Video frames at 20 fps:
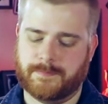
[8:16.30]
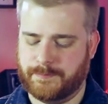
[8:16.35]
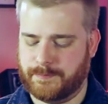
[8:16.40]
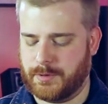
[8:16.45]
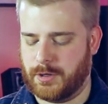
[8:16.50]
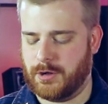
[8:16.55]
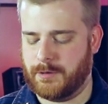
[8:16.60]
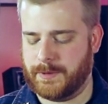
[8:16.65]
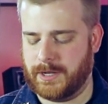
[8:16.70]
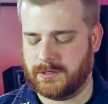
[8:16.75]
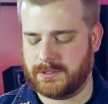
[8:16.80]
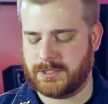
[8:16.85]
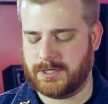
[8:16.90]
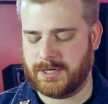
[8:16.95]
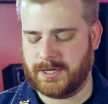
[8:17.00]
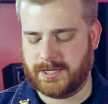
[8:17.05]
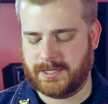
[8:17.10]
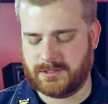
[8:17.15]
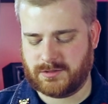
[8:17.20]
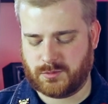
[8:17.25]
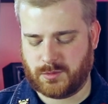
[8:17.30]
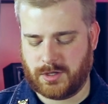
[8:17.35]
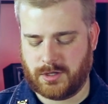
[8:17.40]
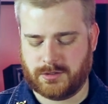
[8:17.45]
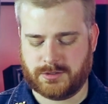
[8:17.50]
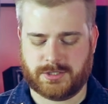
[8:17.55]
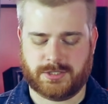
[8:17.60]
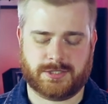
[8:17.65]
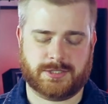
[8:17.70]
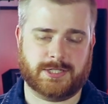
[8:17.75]
ball mount on it as well,
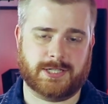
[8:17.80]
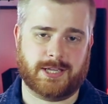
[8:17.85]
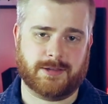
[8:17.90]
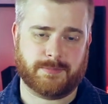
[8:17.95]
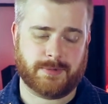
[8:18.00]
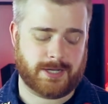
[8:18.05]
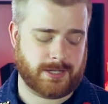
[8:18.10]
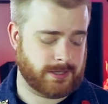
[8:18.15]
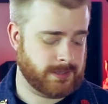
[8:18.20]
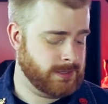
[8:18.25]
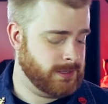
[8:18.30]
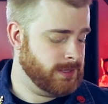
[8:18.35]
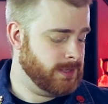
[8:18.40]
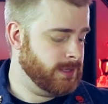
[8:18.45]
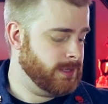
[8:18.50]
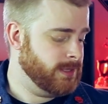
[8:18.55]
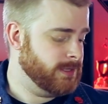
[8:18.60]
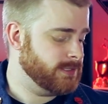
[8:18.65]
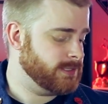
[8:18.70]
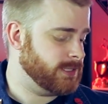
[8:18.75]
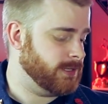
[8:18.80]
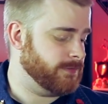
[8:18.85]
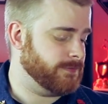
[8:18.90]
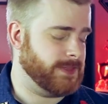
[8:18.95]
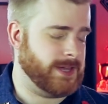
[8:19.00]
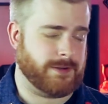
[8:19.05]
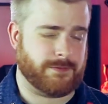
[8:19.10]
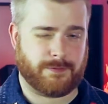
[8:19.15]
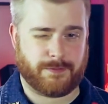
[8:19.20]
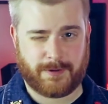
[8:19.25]
just to give myself
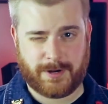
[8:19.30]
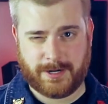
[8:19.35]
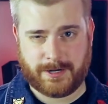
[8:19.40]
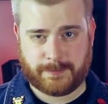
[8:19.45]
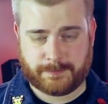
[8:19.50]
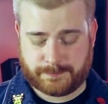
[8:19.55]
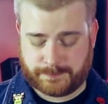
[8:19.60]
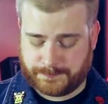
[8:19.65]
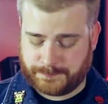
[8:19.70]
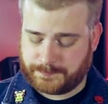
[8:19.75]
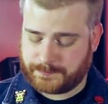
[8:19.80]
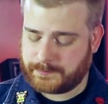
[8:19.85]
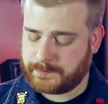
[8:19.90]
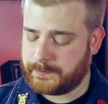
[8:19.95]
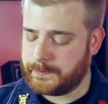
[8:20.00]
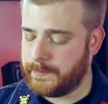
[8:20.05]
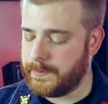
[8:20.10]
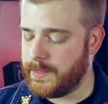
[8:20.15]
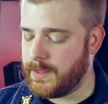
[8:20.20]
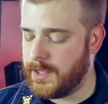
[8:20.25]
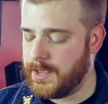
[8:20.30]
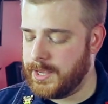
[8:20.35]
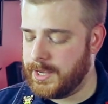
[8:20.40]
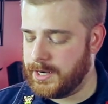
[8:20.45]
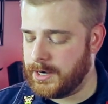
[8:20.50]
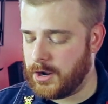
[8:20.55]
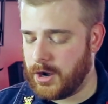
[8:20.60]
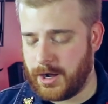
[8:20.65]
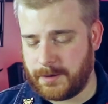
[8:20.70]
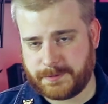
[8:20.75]
that freedom
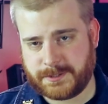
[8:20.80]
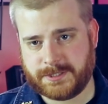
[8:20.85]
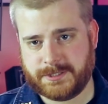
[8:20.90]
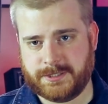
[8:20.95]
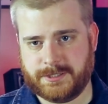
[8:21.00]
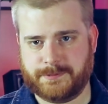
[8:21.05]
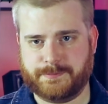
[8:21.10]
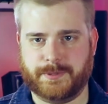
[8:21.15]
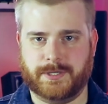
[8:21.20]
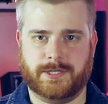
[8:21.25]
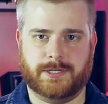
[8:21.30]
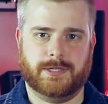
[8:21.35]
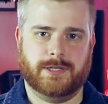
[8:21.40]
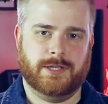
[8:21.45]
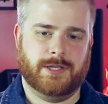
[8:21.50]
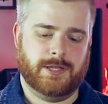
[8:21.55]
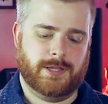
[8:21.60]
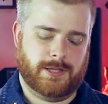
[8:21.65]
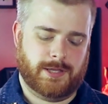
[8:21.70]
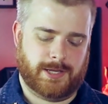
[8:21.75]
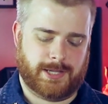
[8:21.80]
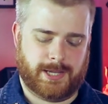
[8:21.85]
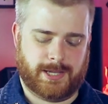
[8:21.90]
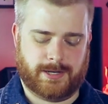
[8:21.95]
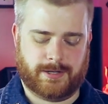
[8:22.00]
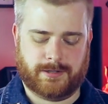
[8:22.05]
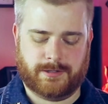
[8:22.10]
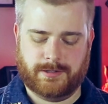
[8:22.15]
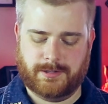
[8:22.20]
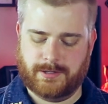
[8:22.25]
and options. But
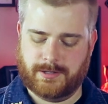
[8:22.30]
again,